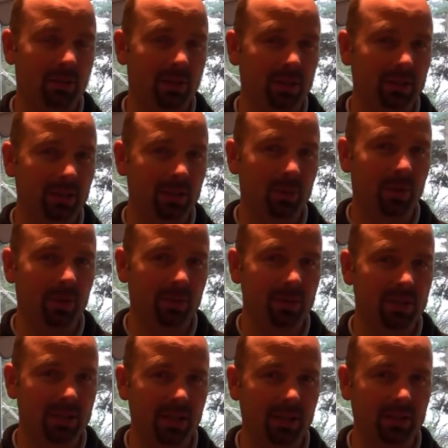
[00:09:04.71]
I'm going to dig one of
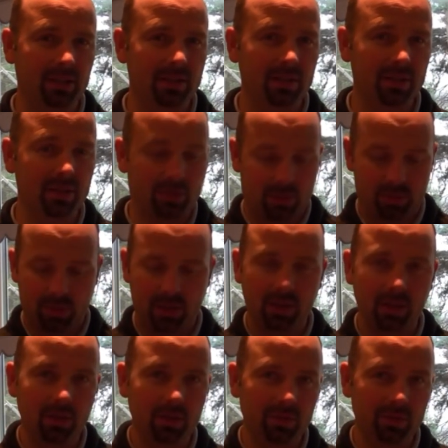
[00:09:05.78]
those signals and it's going to be a
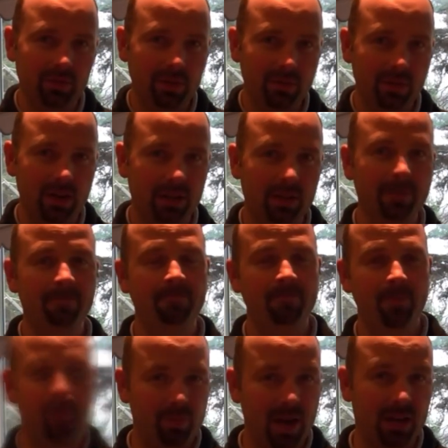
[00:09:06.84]
lovely ring.
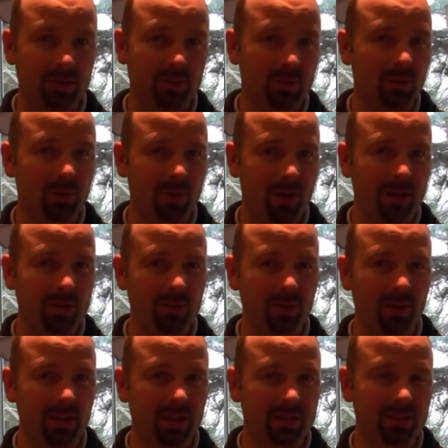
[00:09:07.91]
I don't quite
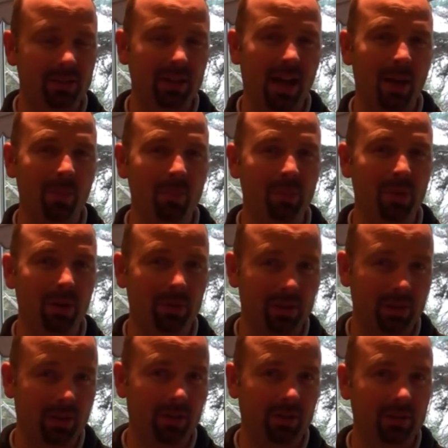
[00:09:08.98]
know when that's going to happen, but I'm
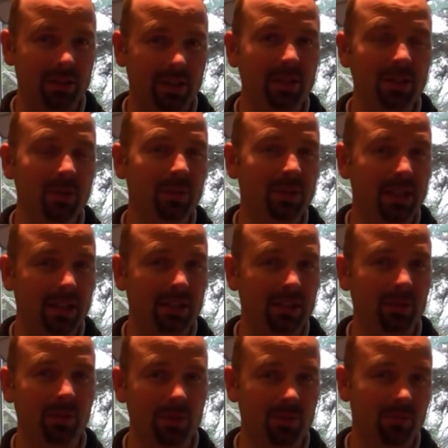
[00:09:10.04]
going to continue
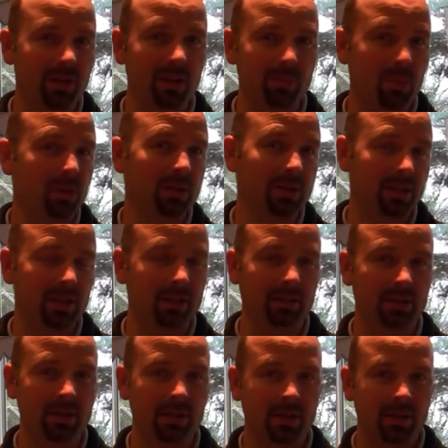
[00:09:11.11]
digging those ring pull
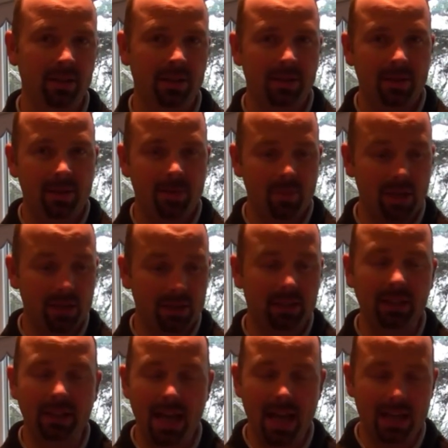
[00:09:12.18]
signals.
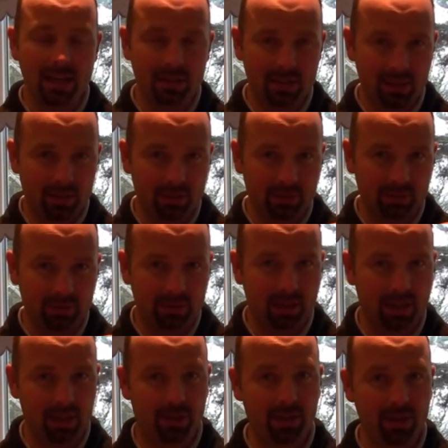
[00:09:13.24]
Basically, any signal that
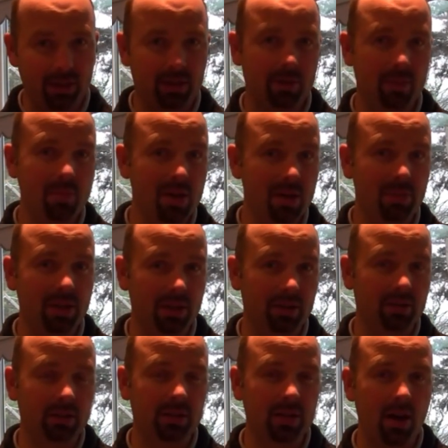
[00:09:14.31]
I think may be a
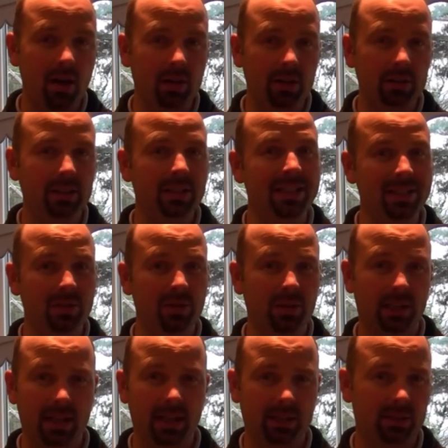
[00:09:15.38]
good target is going
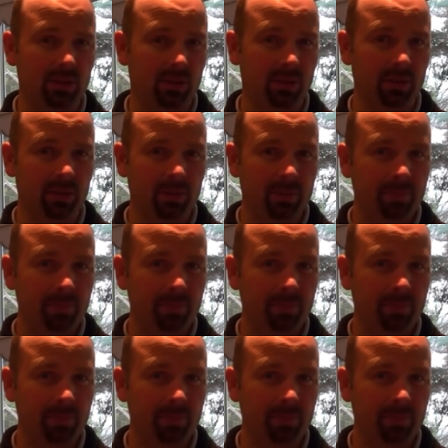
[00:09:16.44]
to get dug.